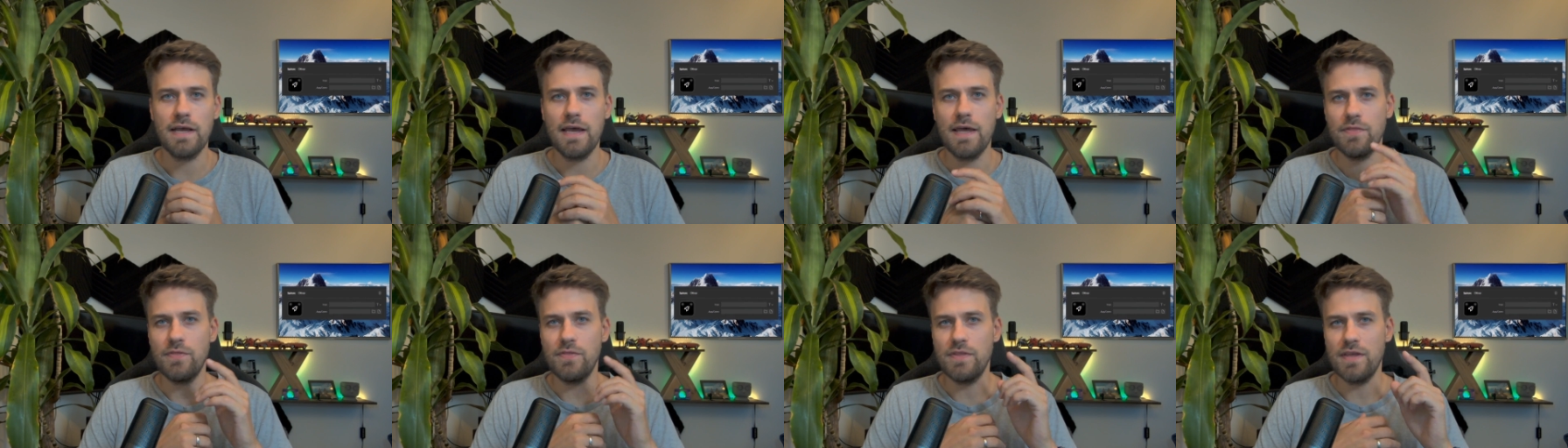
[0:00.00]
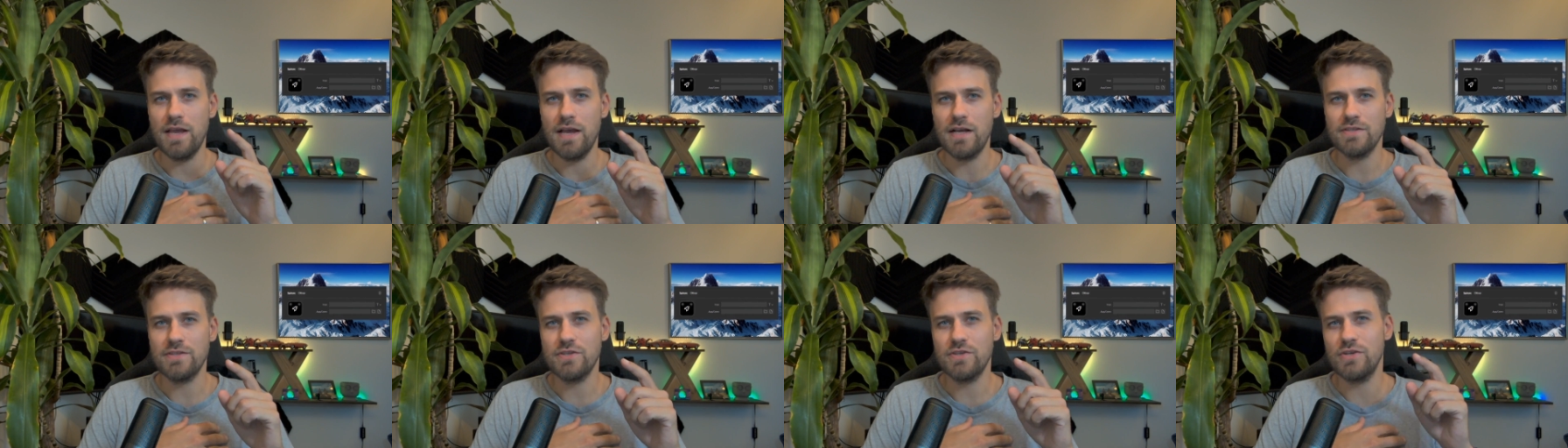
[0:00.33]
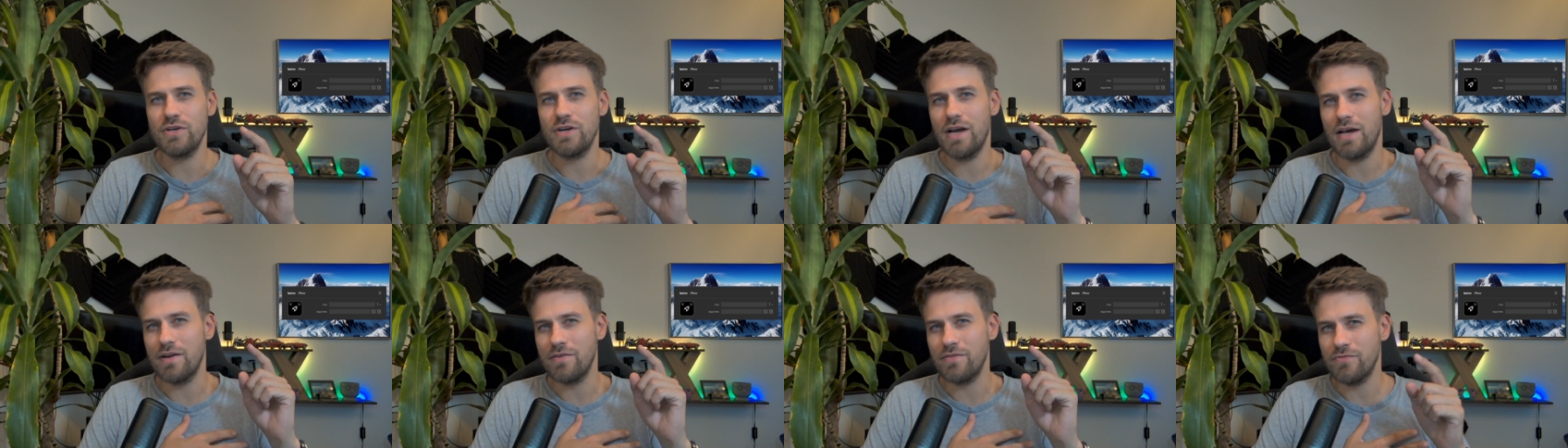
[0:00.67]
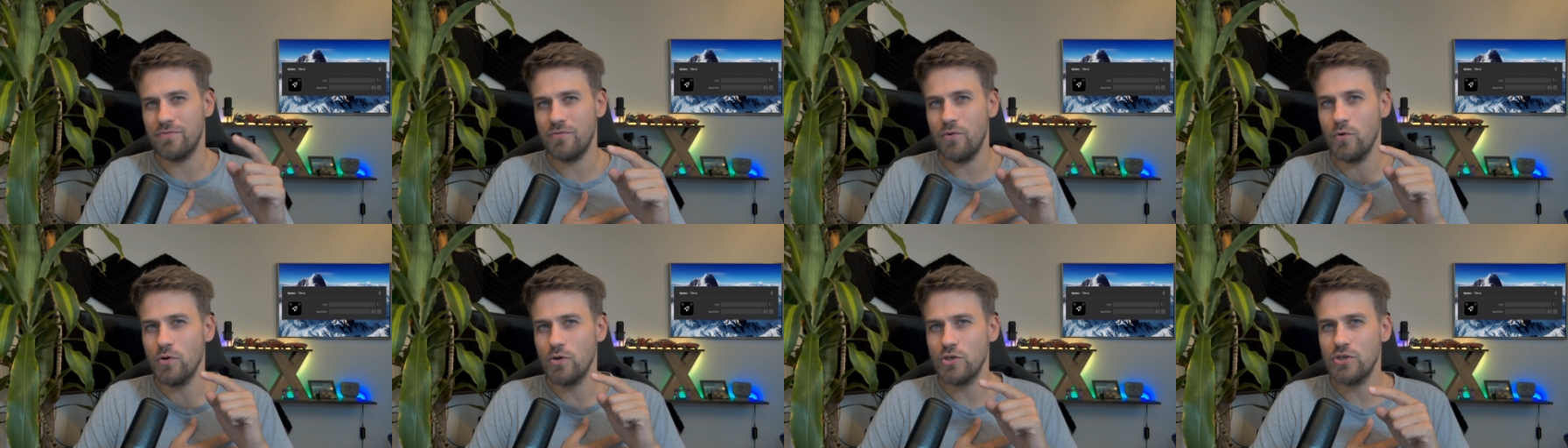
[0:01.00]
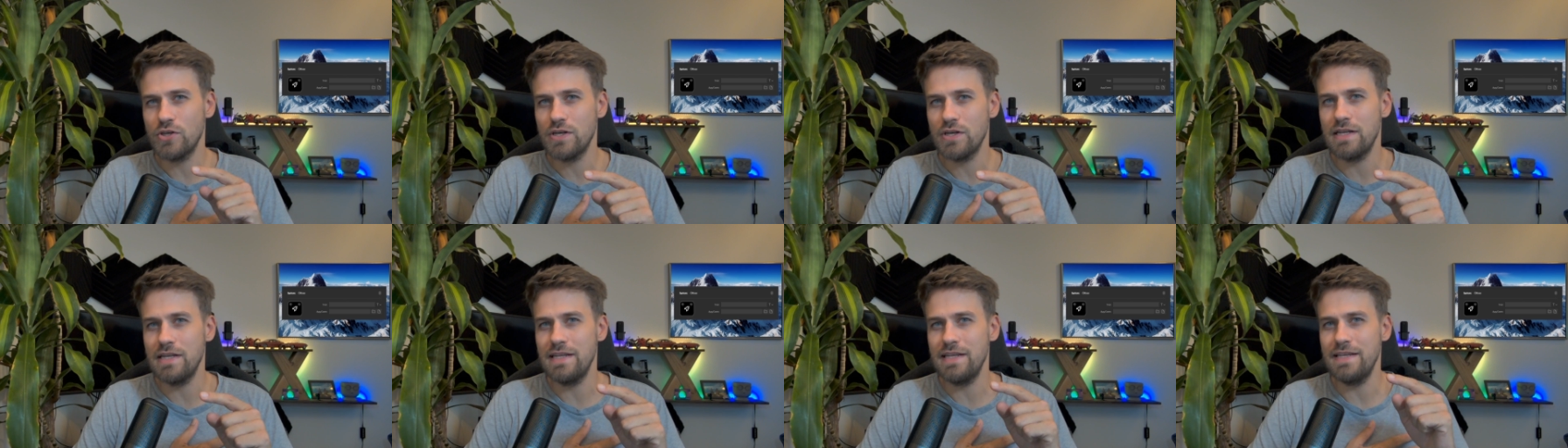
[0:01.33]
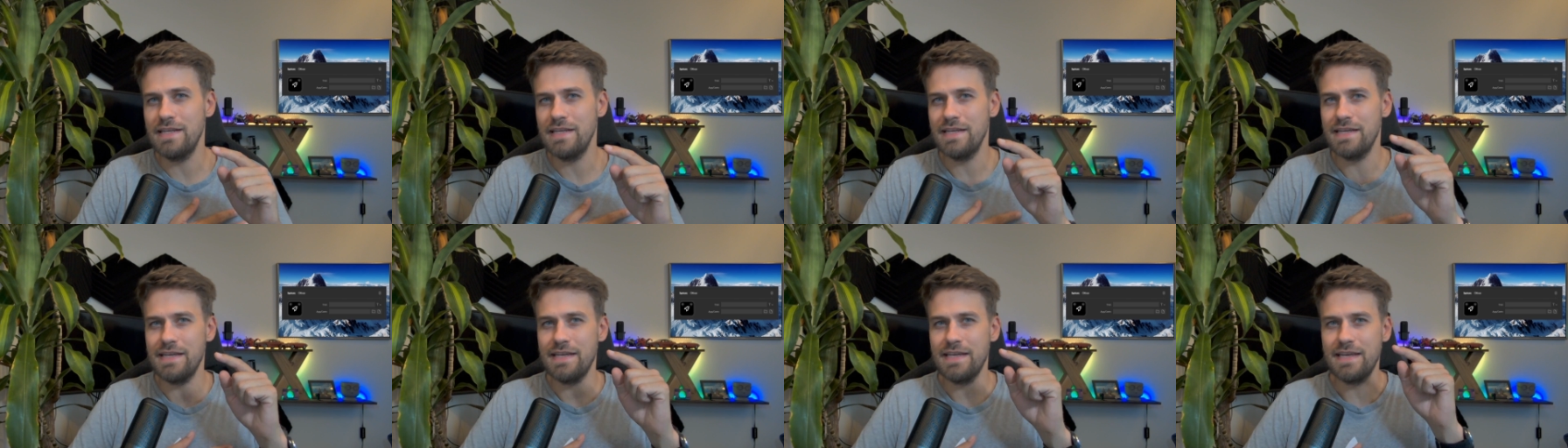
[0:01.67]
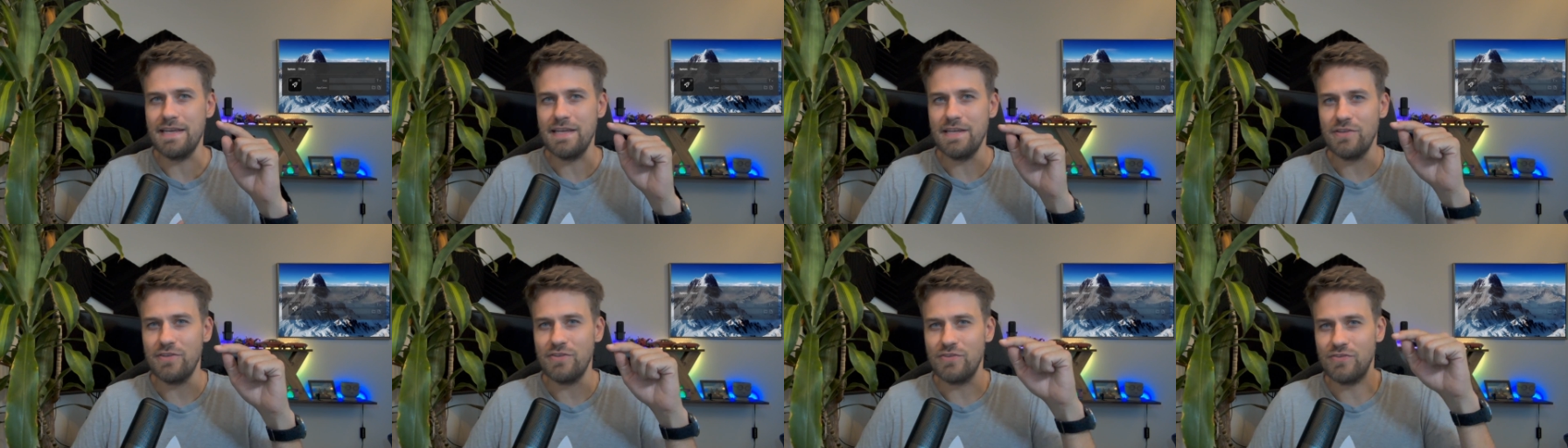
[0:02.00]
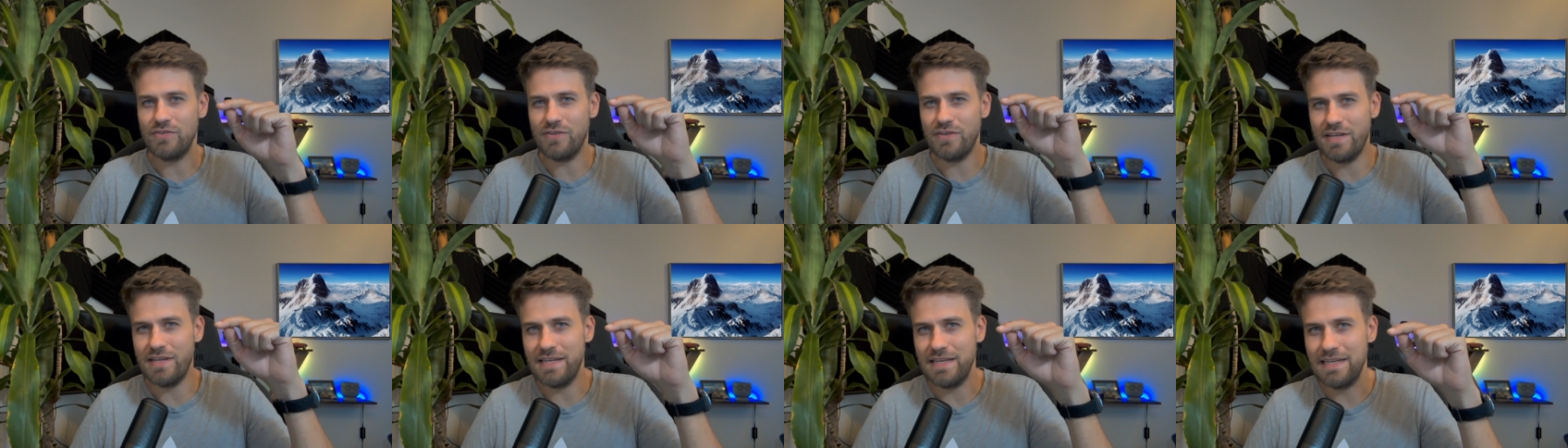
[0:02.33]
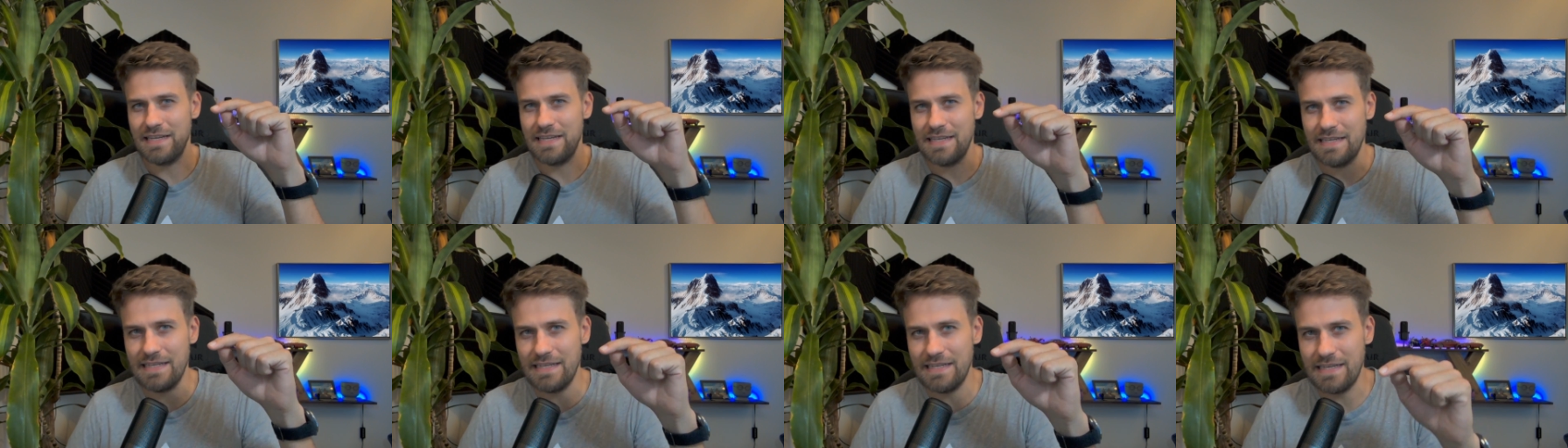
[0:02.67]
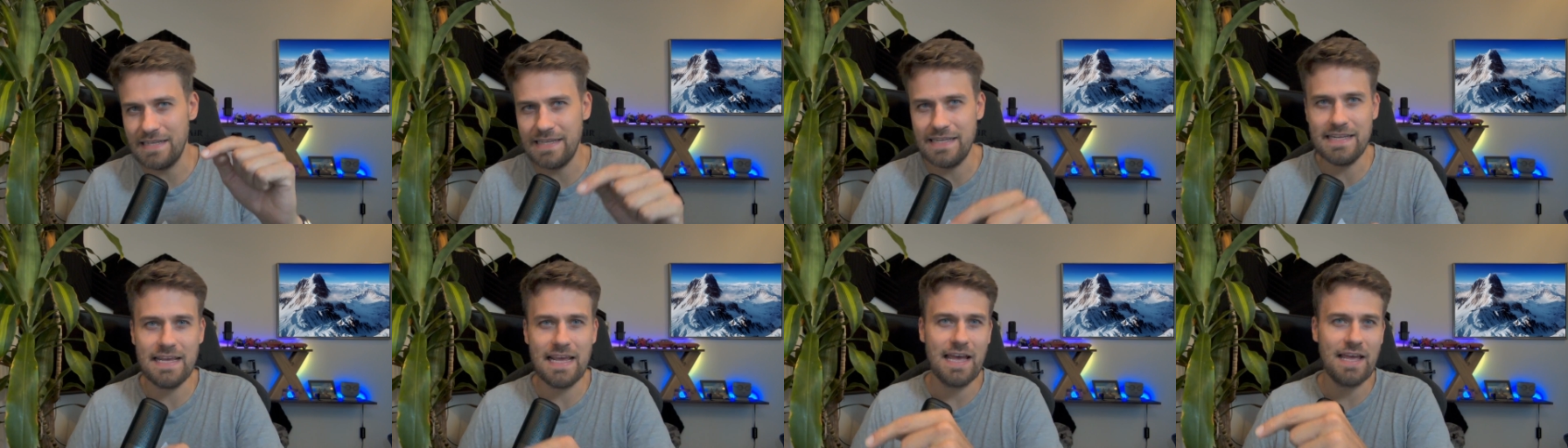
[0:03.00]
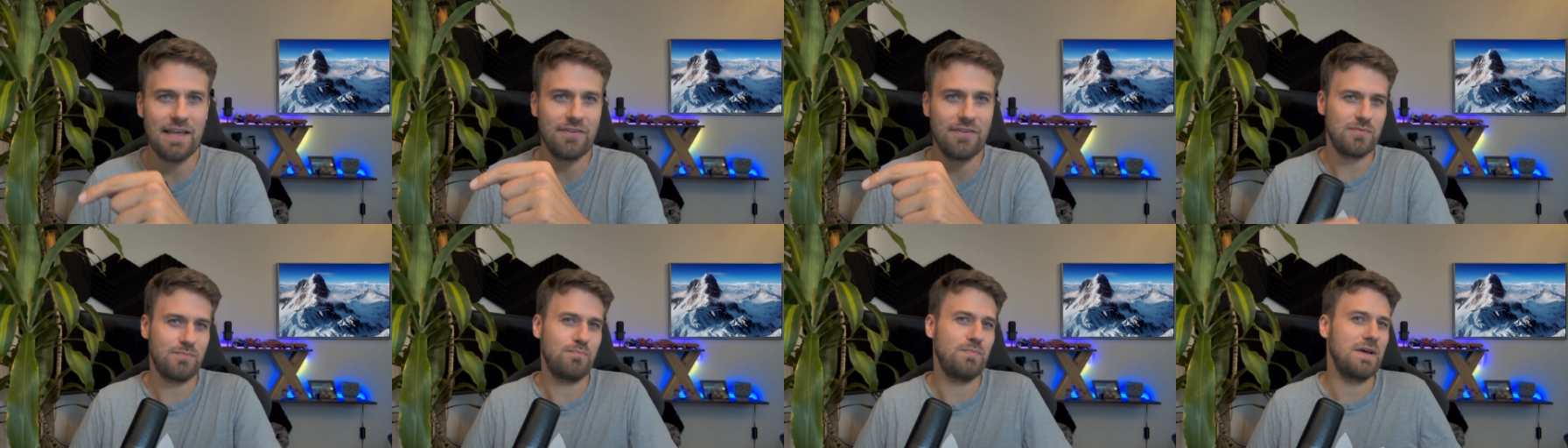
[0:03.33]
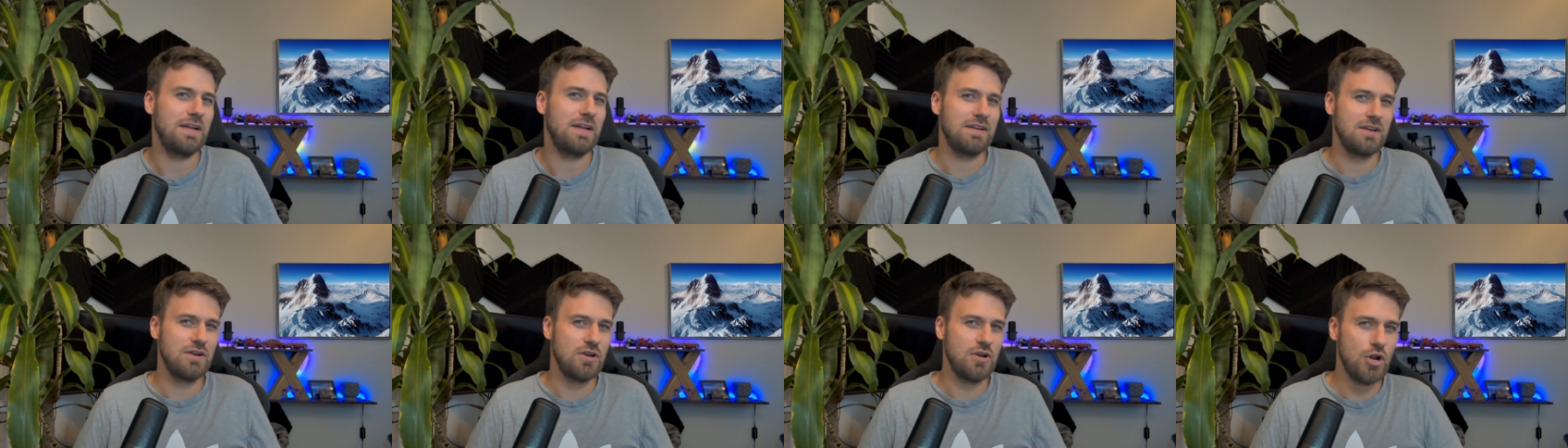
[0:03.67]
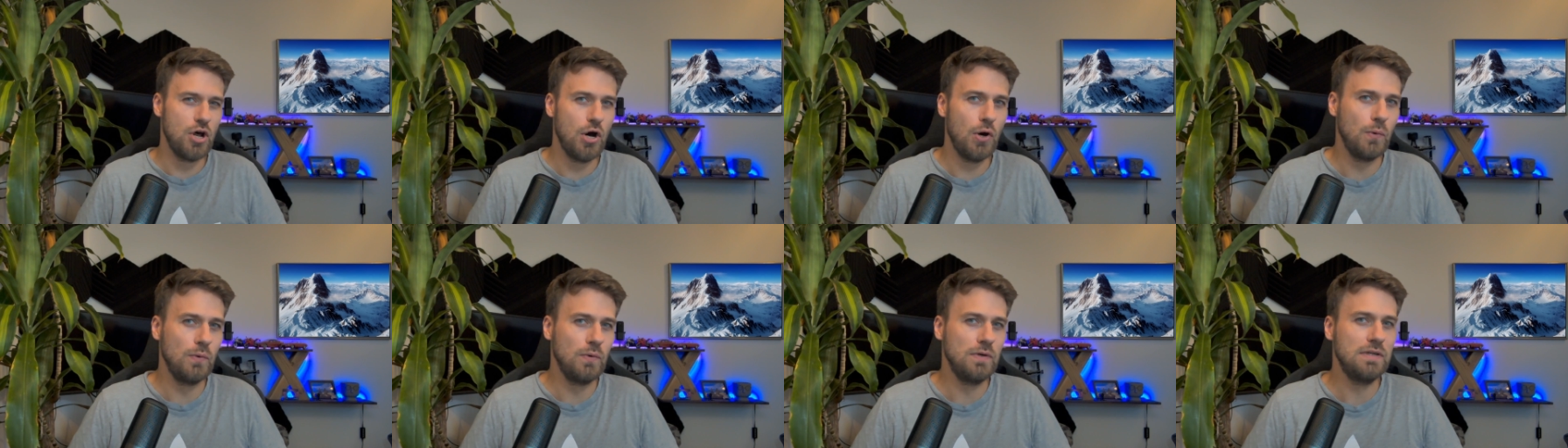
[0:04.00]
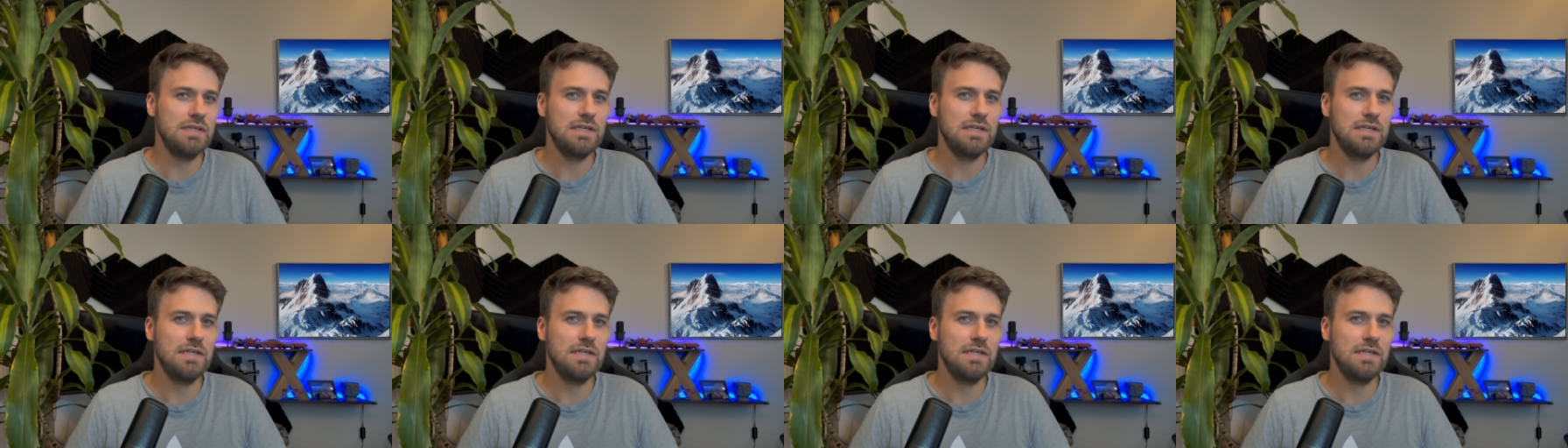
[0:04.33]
And the answer, unfortunately, is yes, but no.